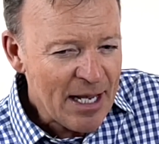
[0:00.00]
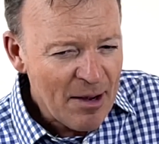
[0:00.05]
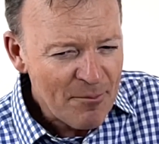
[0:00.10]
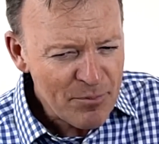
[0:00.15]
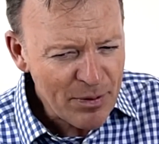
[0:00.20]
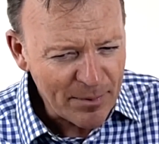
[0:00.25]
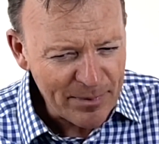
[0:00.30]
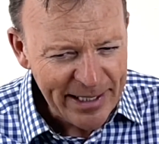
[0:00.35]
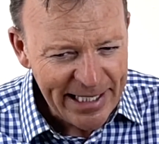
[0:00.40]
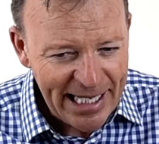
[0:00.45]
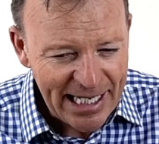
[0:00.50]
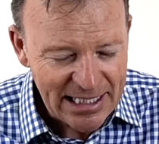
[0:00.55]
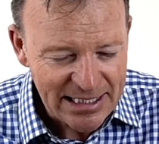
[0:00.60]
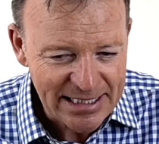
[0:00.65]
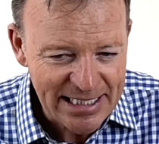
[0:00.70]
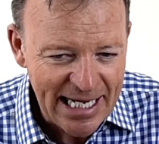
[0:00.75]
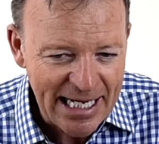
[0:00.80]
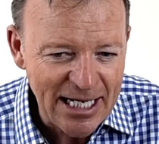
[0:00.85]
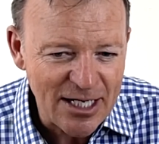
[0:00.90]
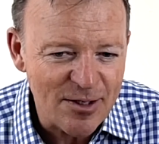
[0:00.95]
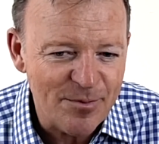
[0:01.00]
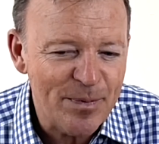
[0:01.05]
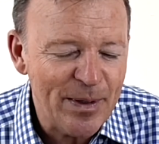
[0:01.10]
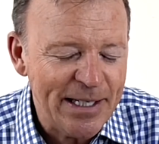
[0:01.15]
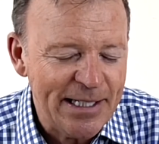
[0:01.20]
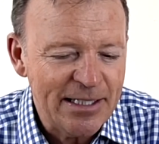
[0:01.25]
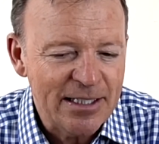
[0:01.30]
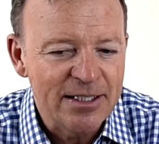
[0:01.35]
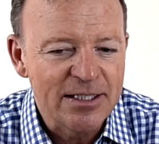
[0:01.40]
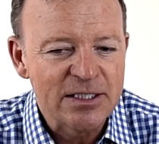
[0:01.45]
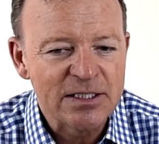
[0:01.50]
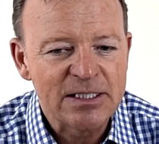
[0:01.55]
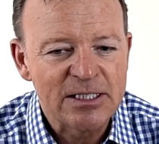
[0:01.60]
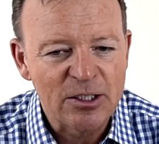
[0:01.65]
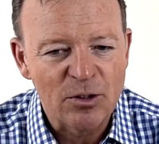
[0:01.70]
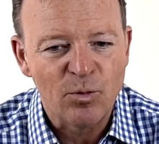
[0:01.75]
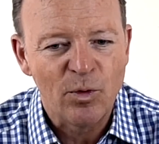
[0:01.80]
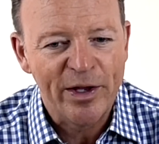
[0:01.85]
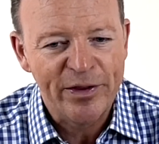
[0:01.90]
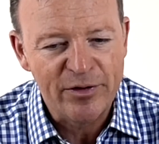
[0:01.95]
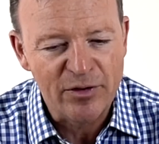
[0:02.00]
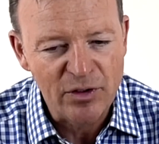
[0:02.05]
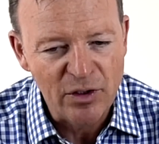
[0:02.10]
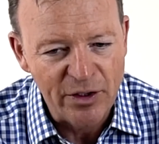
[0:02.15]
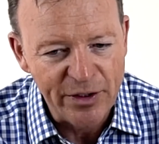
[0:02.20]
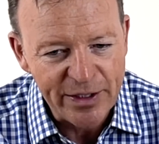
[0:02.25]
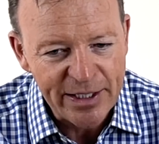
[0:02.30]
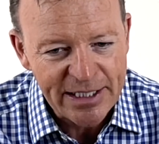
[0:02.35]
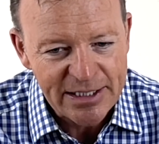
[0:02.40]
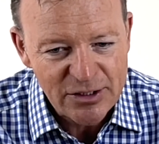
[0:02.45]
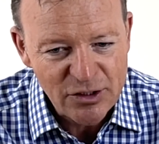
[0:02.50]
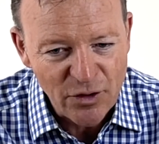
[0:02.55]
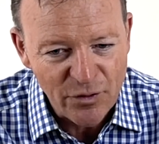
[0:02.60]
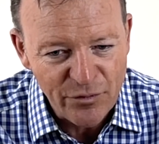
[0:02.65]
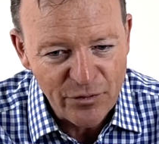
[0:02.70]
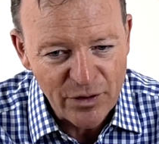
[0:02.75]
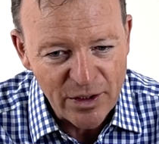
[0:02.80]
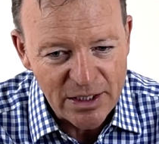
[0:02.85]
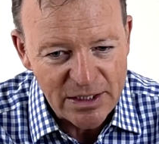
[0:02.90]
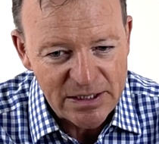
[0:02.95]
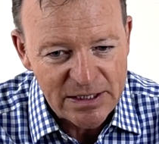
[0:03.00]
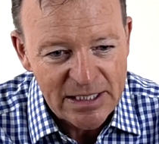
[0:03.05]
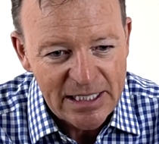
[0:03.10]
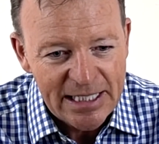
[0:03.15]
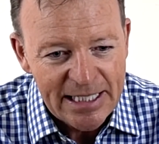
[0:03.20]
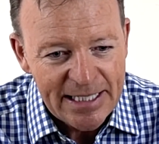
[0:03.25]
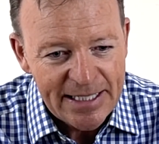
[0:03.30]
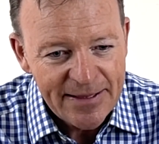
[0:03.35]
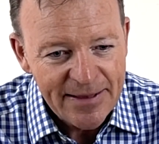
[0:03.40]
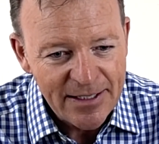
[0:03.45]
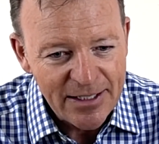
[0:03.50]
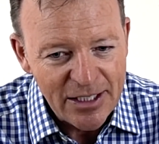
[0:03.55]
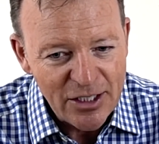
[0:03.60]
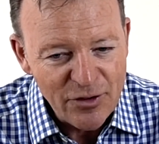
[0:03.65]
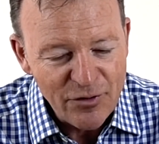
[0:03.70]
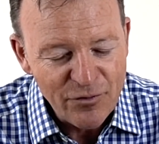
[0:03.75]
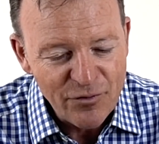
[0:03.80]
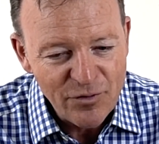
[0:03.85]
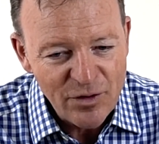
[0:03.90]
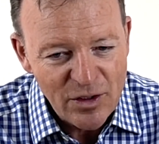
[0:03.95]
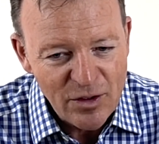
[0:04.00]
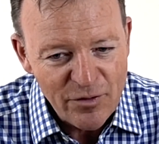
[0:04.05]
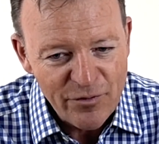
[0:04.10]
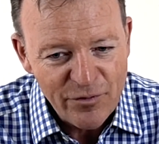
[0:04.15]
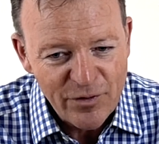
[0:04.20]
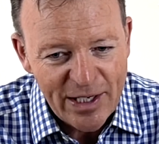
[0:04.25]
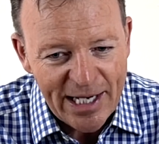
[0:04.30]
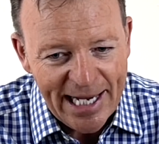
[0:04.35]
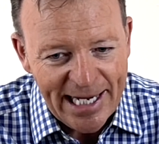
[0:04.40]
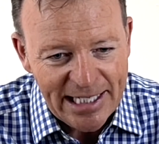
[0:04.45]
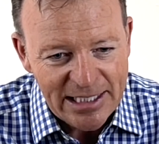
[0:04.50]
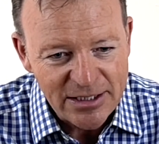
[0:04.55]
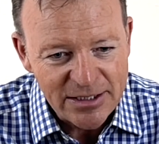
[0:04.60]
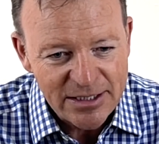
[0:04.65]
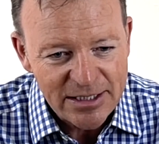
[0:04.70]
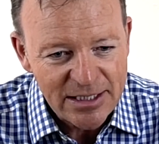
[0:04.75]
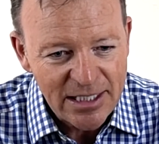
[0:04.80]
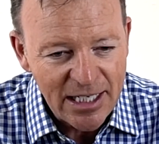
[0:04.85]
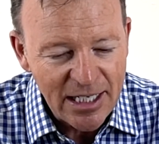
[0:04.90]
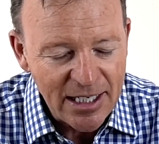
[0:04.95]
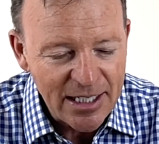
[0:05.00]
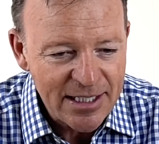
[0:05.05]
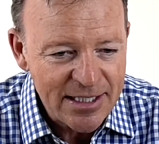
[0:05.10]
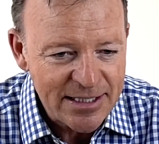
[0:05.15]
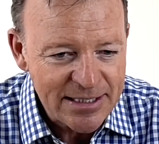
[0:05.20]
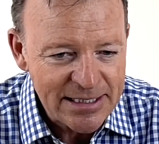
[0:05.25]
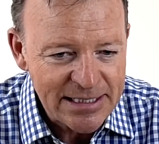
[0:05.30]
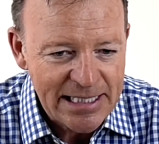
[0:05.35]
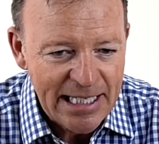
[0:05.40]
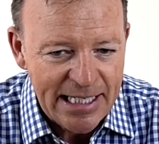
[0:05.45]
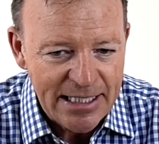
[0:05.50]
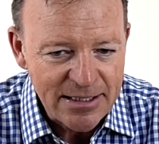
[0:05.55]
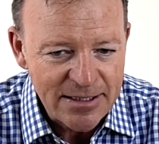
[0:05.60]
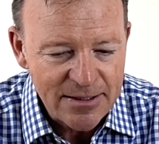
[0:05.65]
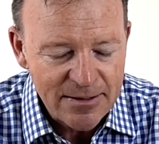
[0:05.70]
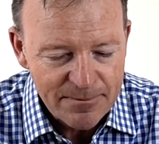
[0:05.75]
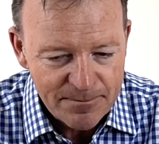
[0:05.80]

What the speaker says: Probably get a second opinion as to whether or not it's obvious that you've gained consent.